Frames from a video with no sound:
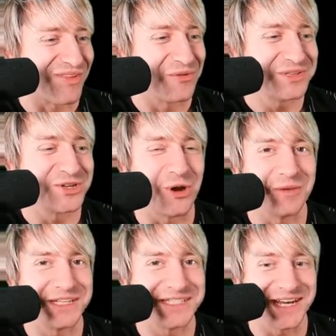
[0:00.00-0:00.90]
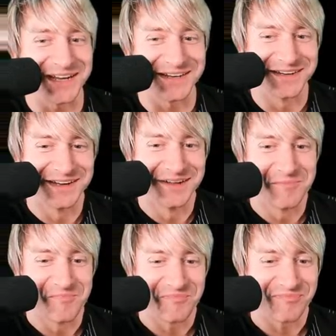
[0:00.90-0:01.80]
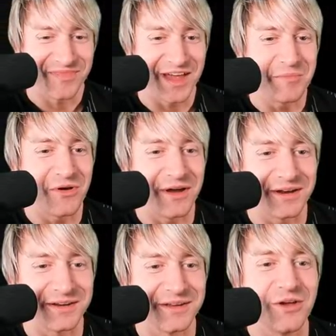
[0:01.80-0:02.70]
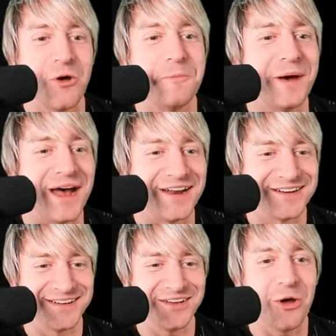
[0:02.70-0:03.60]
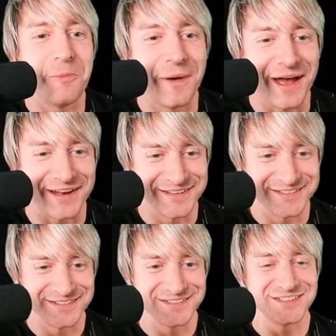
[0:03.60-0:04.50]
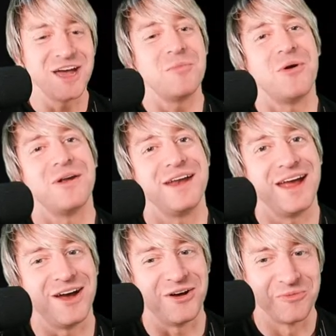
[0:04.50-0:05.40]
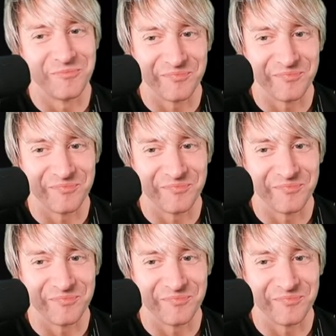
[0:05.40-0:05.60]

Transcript: What's Harmony saying? Come on, Goldpot, Goldpot, come on now.